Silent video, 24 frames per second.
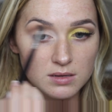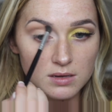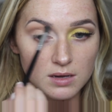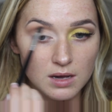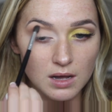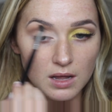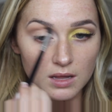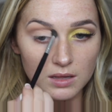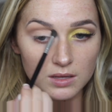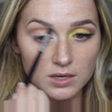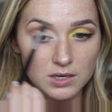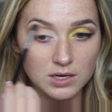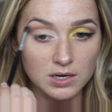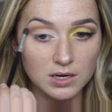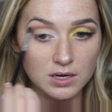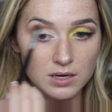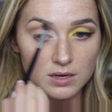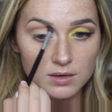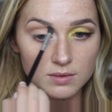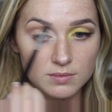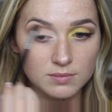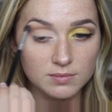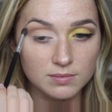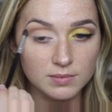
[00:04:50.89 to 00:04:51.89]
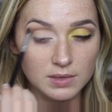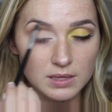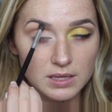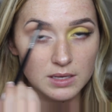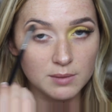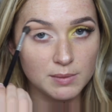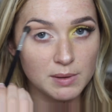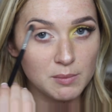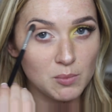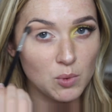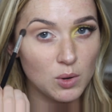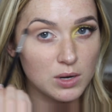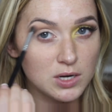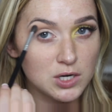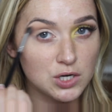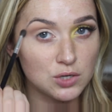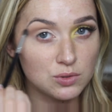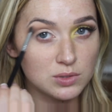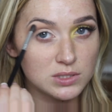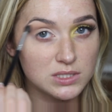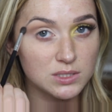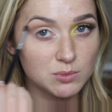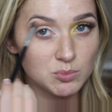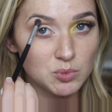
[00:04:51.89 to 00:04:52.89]
color, a little bit more
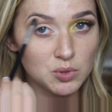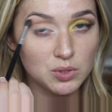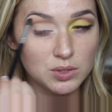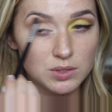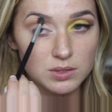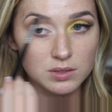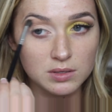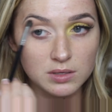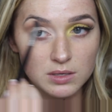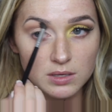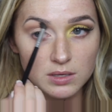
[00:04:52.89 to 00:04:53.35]
noticeable.